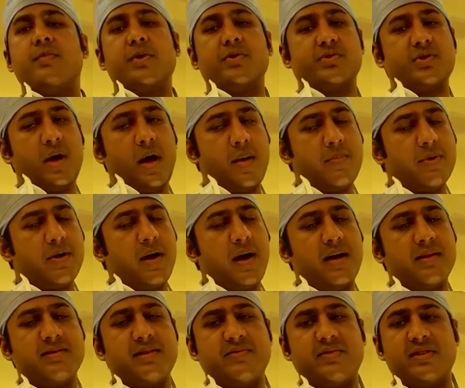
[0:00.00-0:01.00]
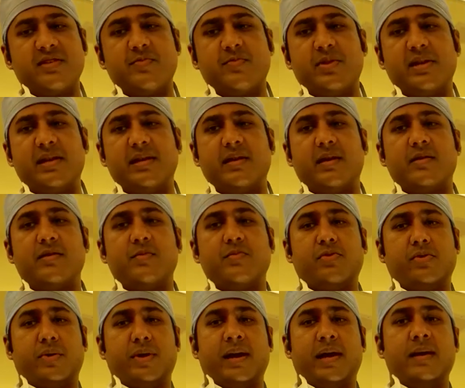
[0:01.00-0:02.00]
The most common cause of this bleeding on
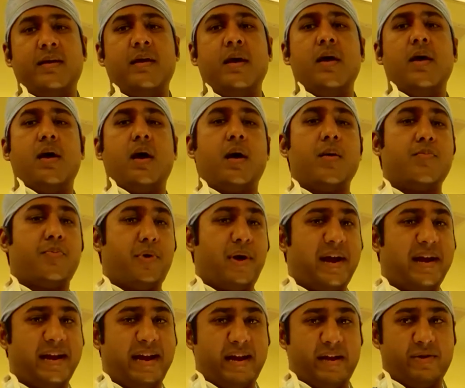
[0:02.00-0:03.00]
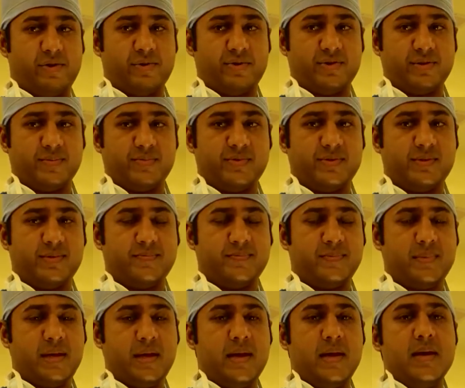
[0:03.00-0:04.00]
the brain are brain
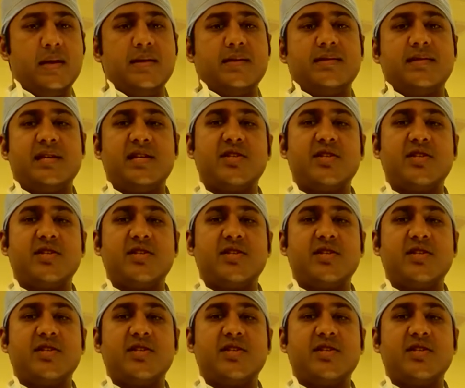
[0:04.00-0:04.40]
aneurysms.